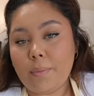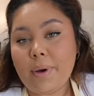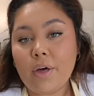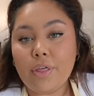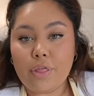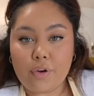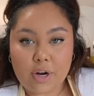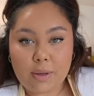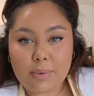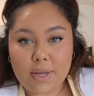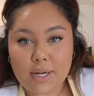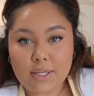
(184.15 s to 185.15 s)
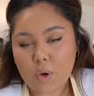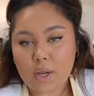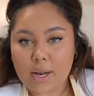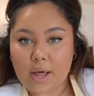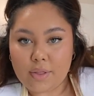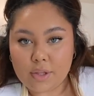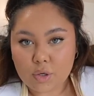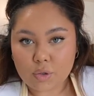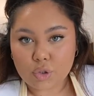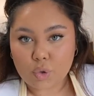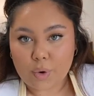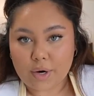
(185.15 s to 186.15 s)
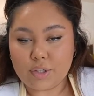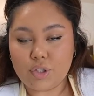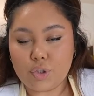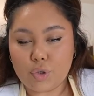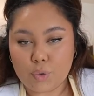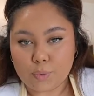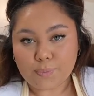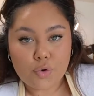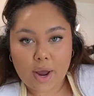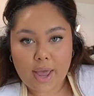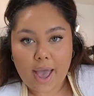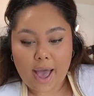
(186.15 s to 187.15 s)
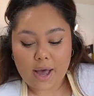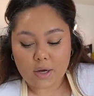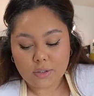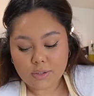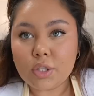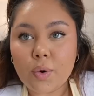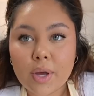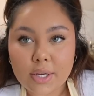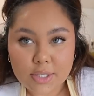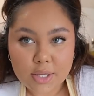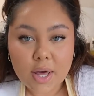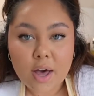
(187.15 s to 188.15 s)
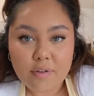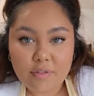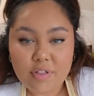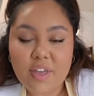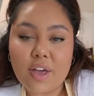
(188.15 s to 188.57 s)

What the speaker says: about 30 minutes to allow the little squares to dry out. So into the oven they